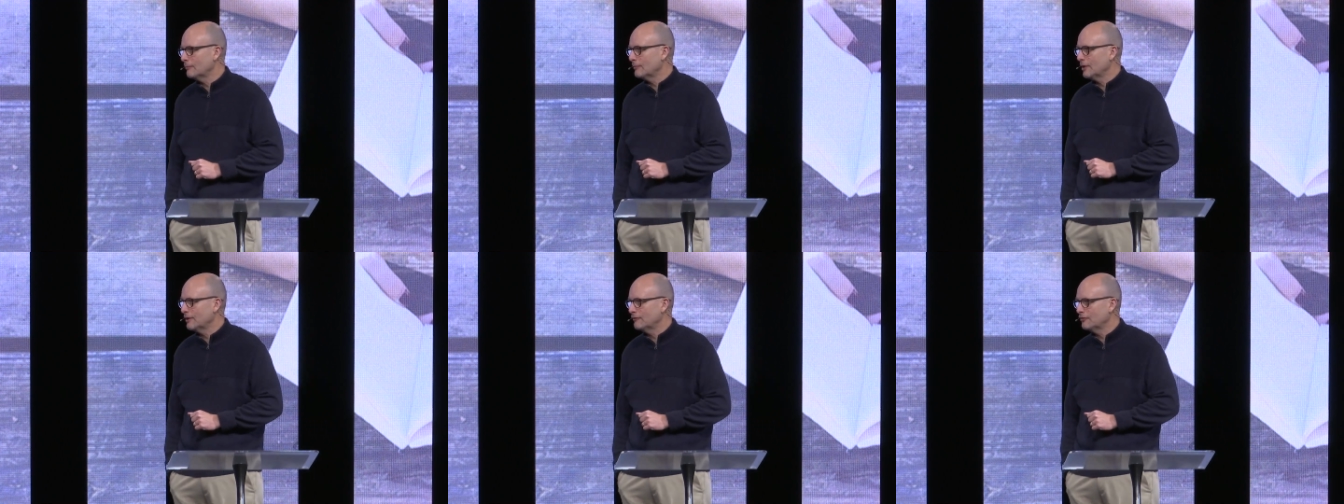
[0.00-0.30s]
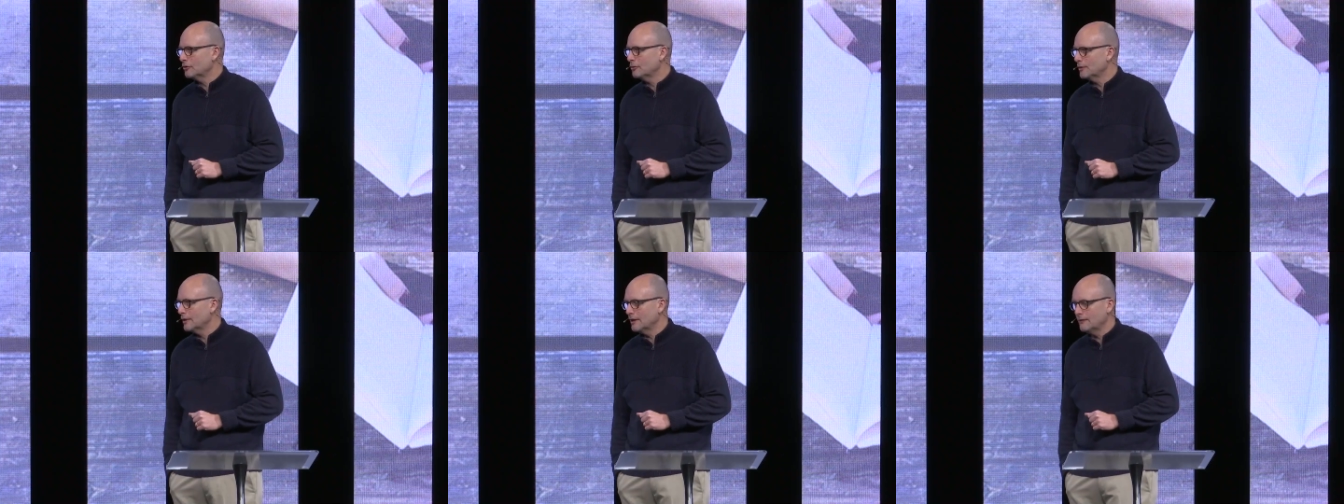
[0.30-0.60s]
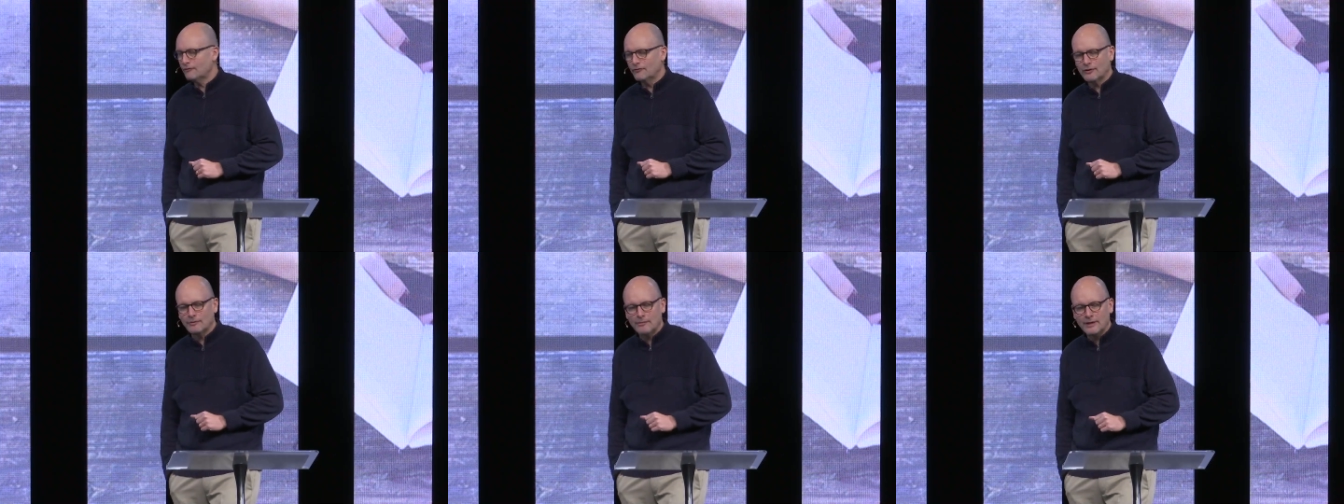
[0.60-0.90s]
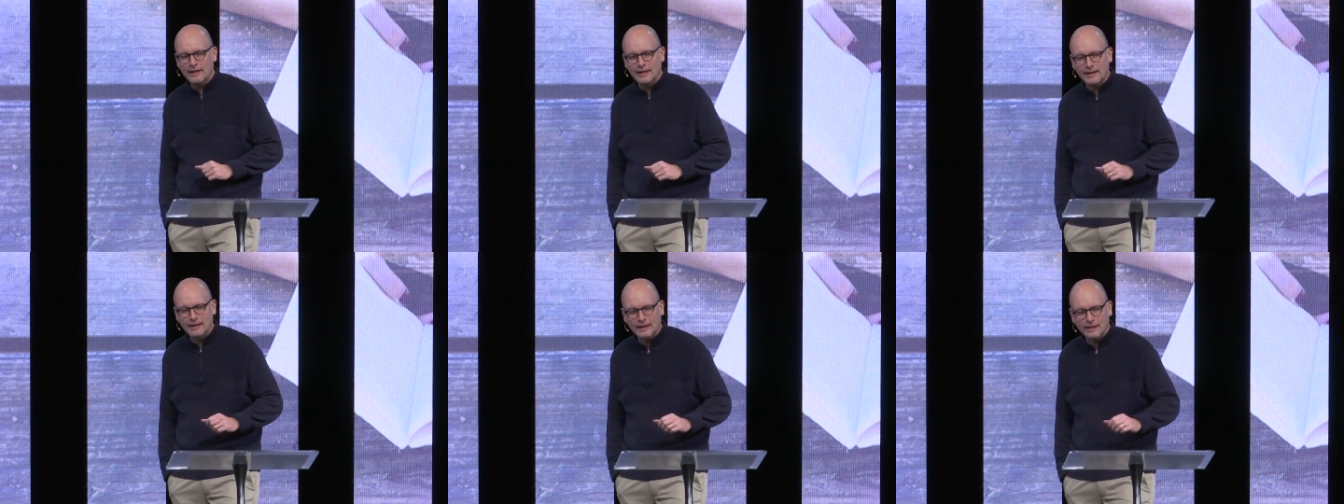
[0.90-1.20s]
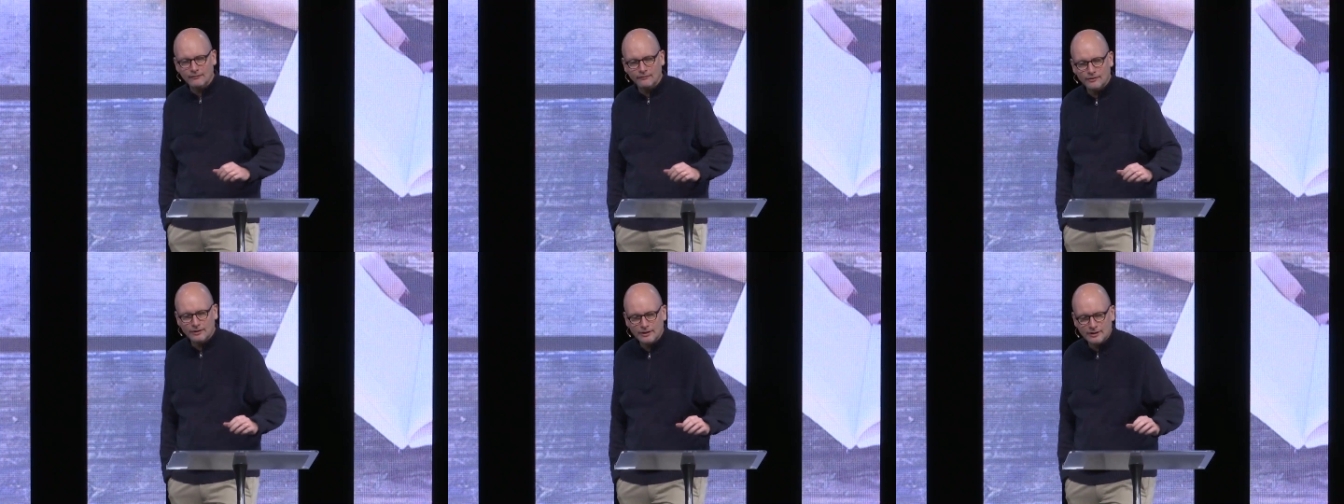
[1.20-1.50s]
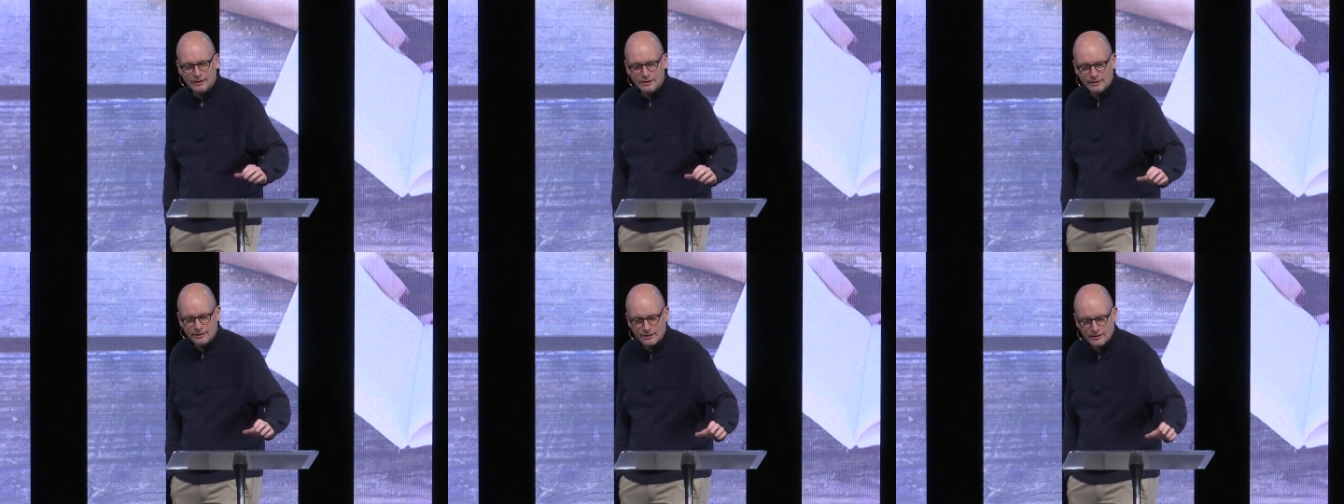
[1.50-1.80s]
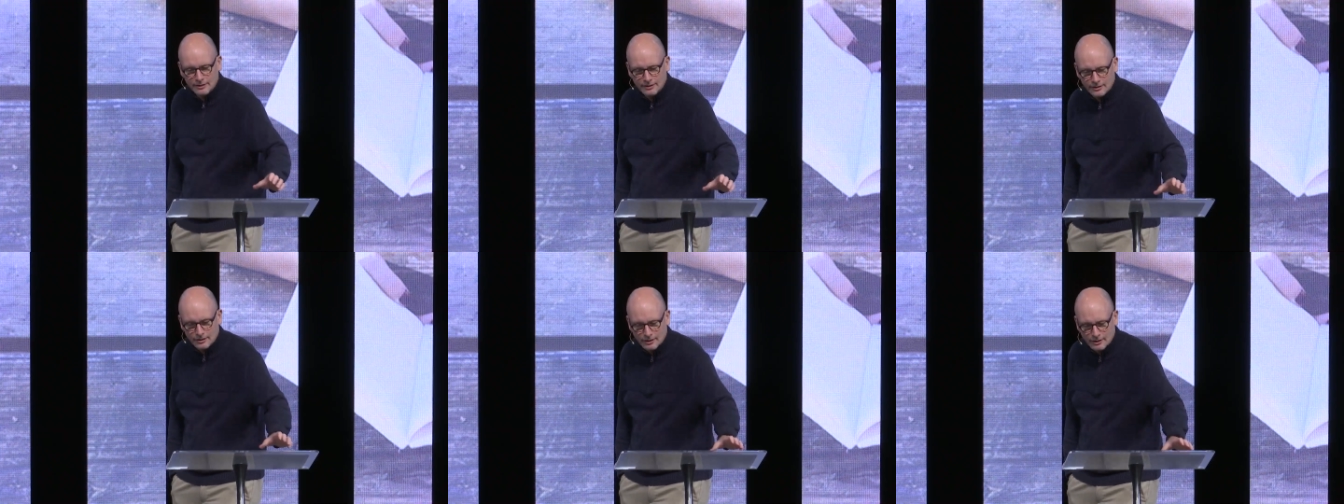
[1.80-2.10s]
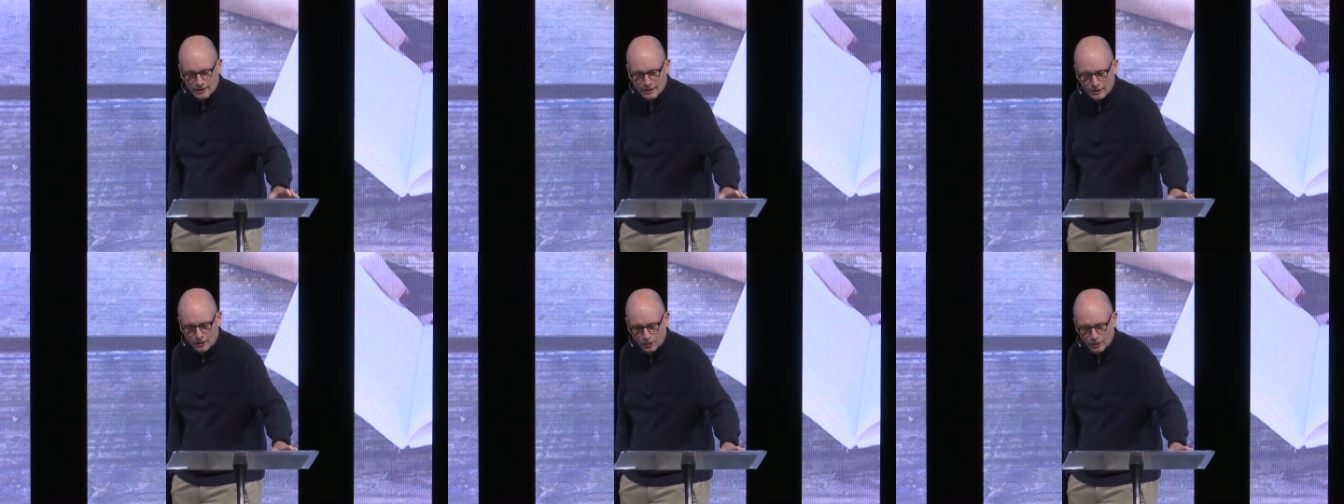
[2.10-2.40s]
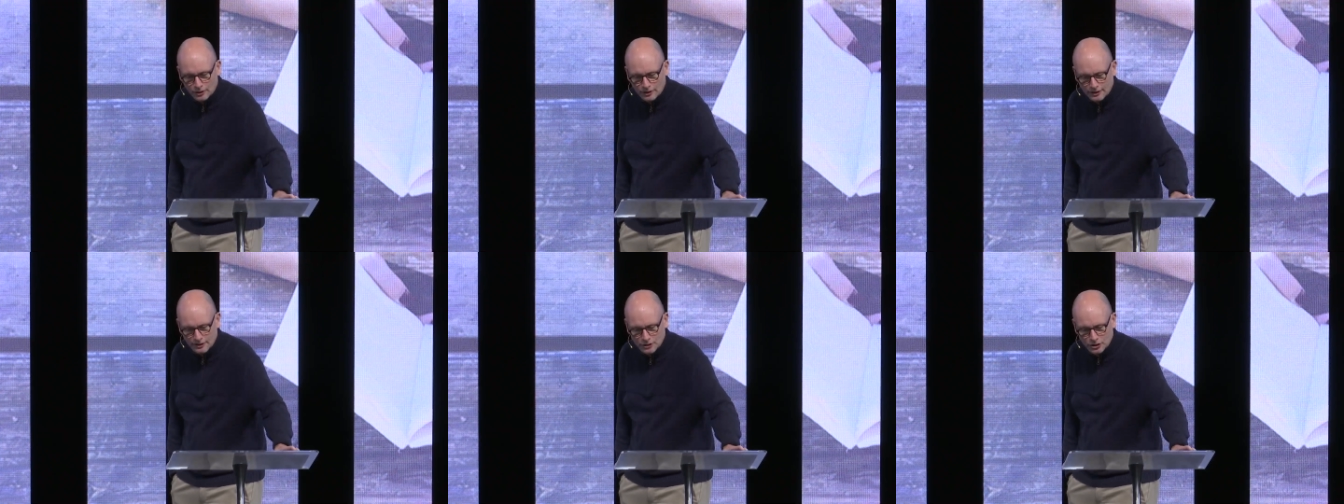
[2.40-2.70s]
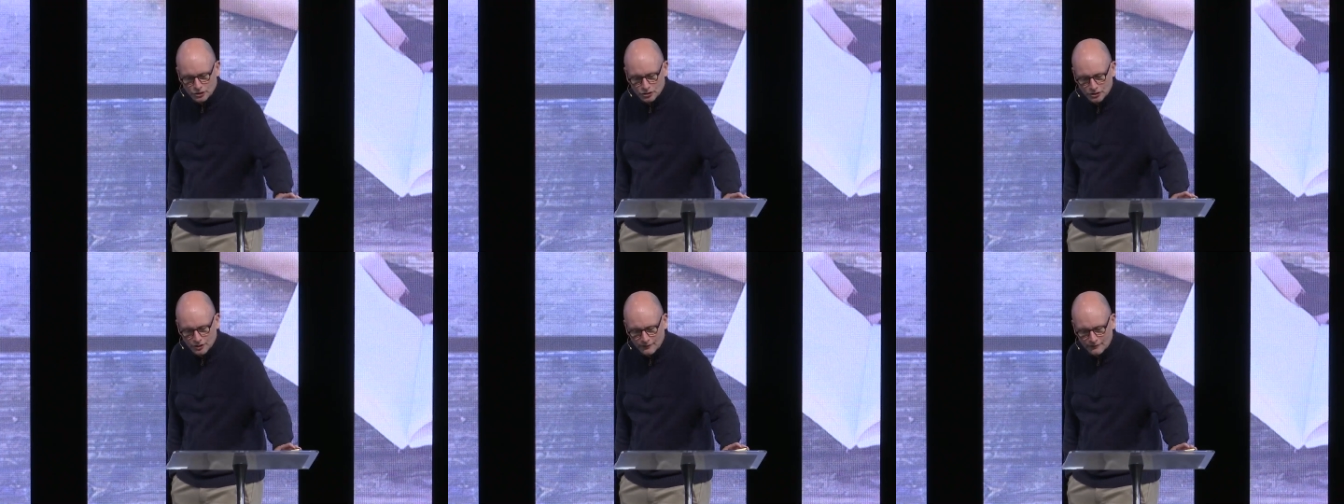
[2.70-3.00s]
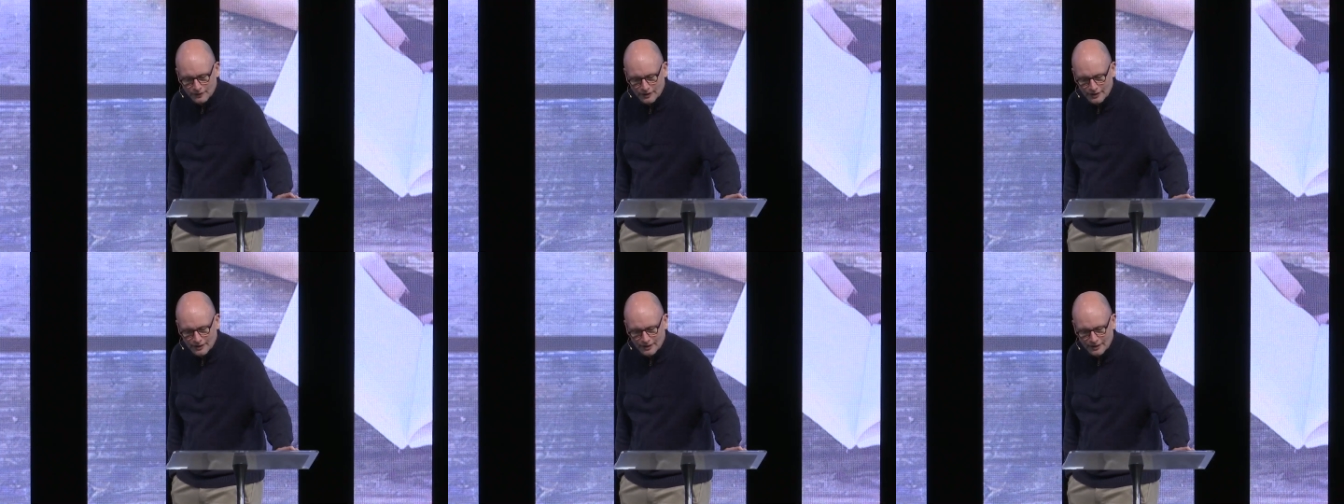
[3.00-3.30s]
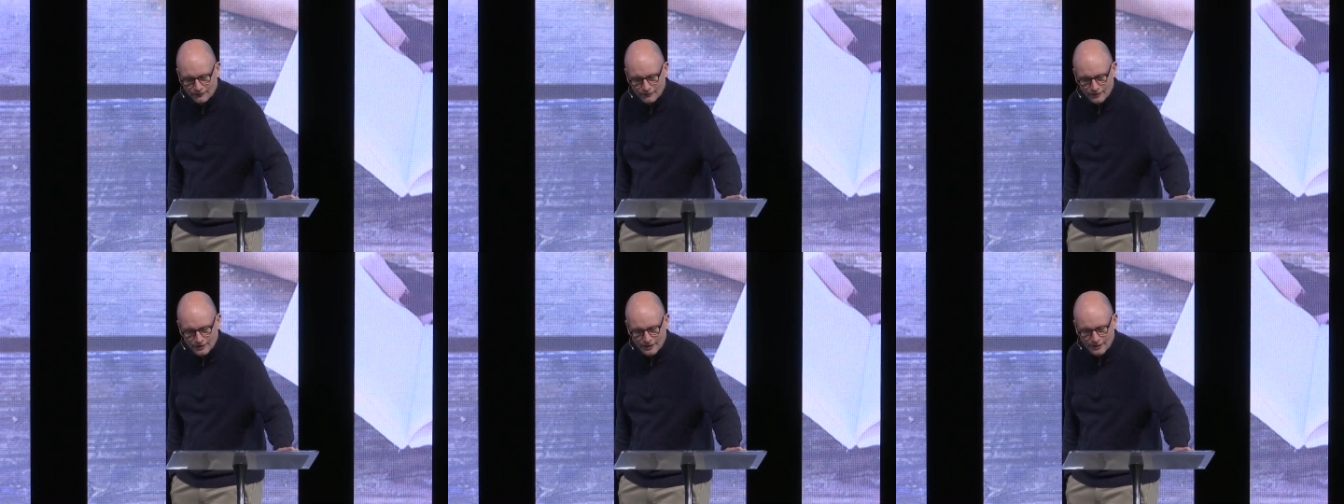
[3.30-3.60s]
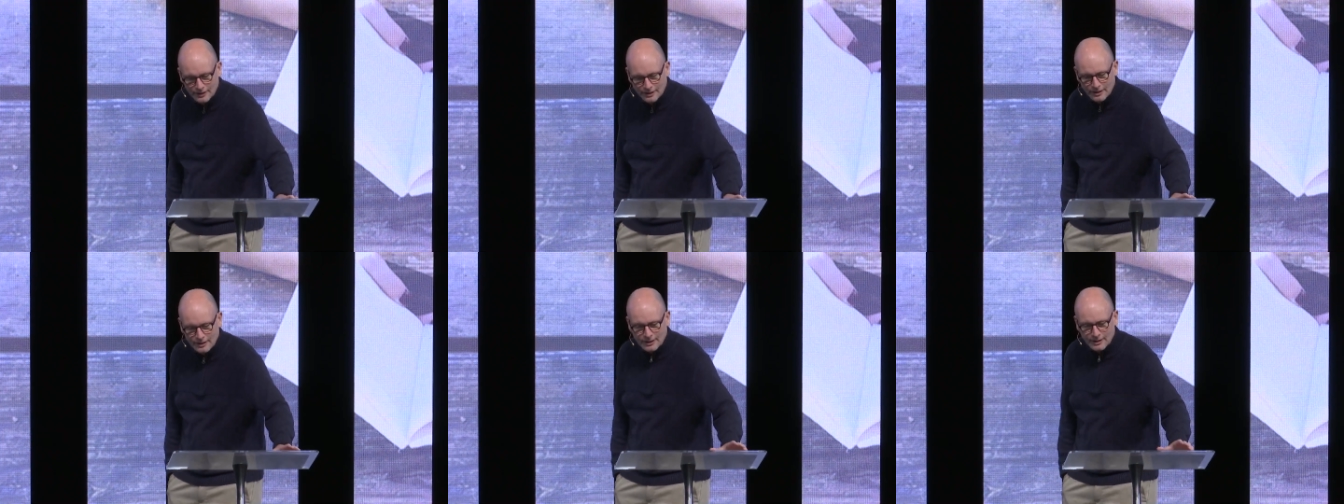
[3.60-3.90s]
but if you're reading from the NIV, the uh, early edition of the NIV,